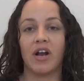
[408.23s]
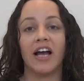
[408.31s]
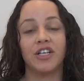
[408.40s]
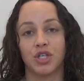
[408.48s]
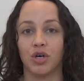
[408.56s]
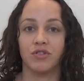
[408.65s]

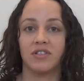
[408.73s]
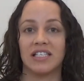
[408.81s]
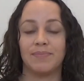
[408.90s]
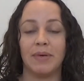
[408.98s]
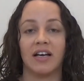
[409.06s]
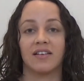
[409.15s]
I chose
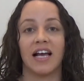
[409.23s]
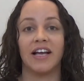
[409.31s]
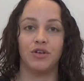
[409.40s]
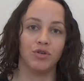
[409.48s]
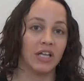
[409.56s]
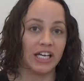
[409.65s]
this because I
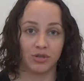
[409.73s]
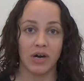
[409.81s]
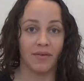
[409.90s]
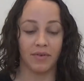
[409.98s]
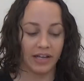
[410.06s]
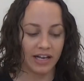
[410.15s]
do like
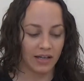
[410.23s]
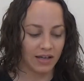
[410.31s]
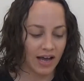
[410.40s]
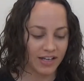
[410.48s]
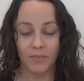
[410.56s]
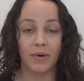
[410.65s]
traveling a
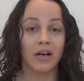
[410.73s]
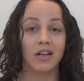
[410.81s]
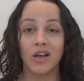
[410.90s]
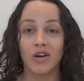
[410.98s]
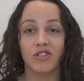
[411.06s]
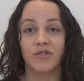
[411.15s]
lot. You could put
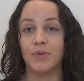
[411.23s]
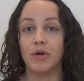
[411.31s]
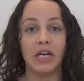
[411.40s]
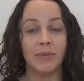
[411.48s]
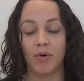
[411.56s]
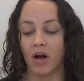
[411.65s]
clothes,
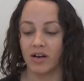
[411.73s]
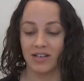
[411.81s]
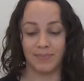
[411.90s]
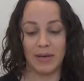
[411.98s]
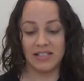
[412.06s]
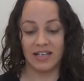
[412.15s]
beauty
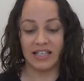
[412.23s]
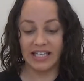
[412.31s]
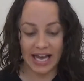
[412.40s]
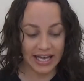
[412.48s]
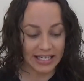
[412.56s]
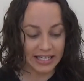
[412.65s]
products,
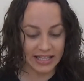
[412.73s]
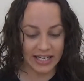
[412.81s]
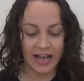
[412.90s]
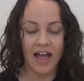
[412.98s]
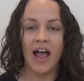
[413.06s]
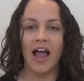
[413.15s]
basically
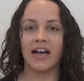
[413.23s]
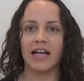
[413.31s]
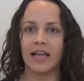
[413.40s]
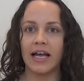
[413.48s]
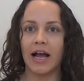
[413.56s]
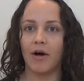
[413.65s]
anything. And I
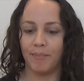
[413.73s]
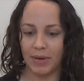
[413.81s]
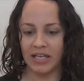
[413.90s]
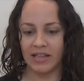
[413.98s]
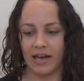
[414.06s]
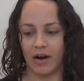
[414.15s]
like how
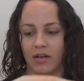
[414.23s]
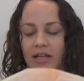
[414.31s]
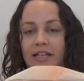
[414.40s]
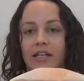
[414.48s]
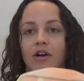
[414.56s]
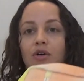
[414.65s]
big they are.
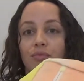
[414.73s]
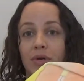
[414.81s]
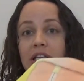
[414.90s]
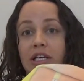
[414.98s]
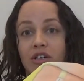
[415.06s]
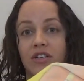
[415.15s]
Like they're a
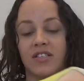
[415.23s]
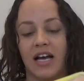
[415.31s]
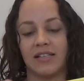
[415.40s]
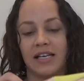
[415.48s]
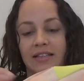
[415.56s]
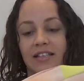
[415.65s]
really good
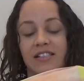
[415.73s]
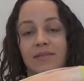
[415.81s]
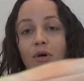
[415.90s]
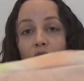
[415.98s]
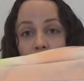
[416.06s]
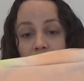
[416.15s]
size. Like this
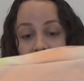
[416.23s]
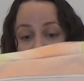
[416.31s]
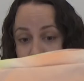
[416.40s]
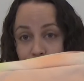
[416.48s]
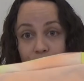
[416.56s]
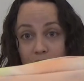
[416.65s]
small one is
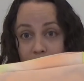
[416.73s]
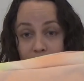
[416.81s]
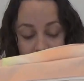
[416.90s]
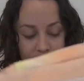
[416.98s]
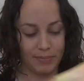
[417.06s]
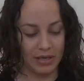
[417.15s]
really,
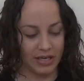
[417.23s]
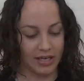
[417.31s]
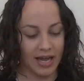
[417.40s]
really big.